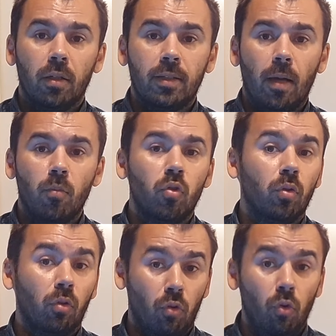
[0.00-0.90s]

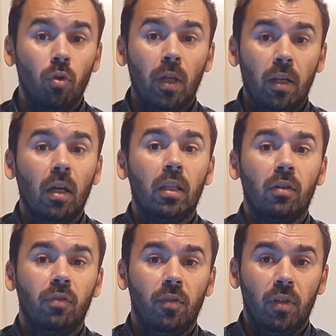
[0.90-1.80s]
Samsung
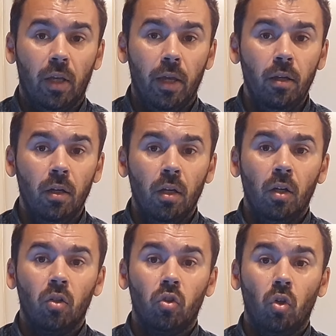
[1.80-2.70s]
Q950A
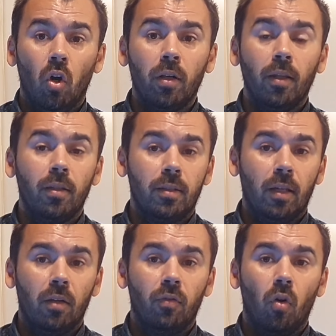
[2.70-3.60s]
turned
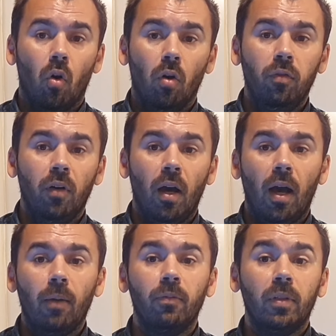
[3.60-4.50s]
itself off
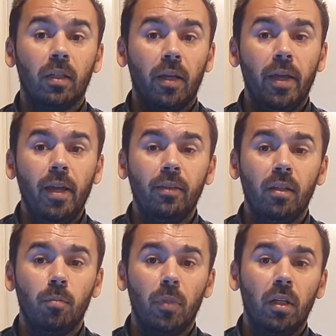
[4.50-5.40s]
after
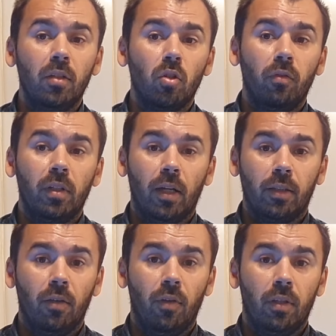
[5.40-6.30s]
18 minutes of
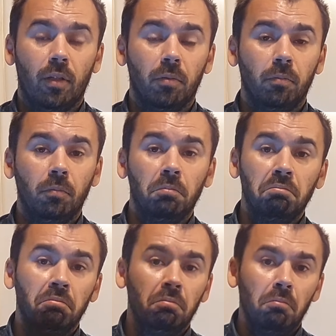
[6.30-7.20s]
inactivity.
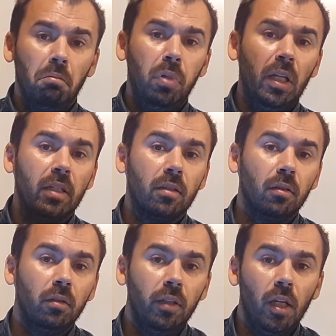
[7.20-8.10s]
Please
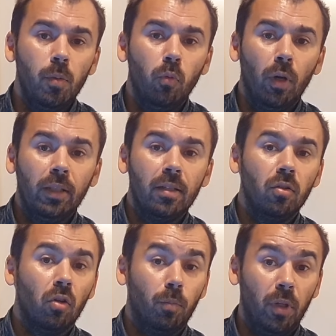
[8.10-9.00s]
tell me what is
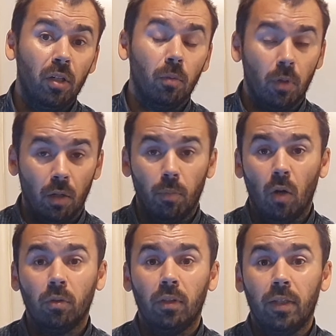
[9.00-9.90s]
your opinion
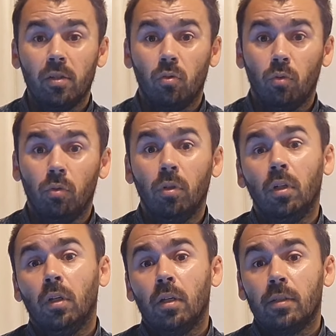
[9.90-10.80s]
about this new
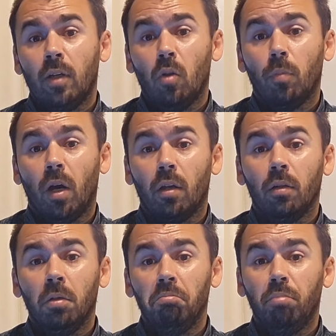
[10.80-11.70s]
soundbar.
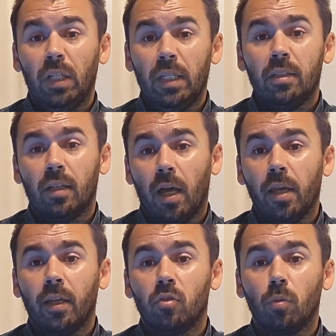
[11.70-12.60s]
Please
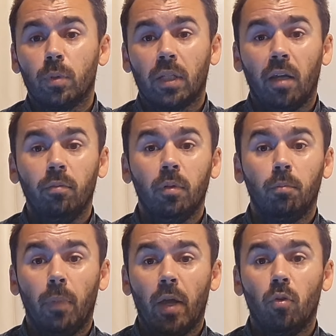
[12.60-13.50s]
like and subscribe
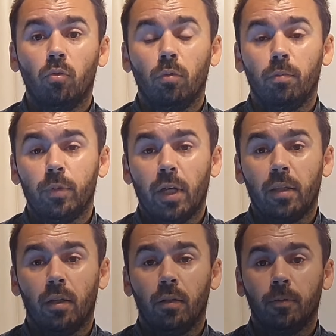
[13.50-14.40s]
my YouTube
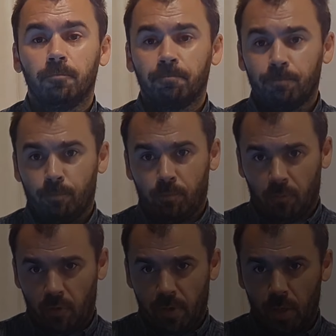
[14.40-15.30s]
channel.
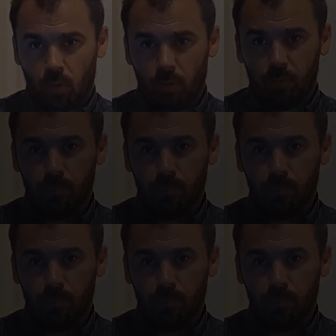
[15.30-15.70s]
Thank you.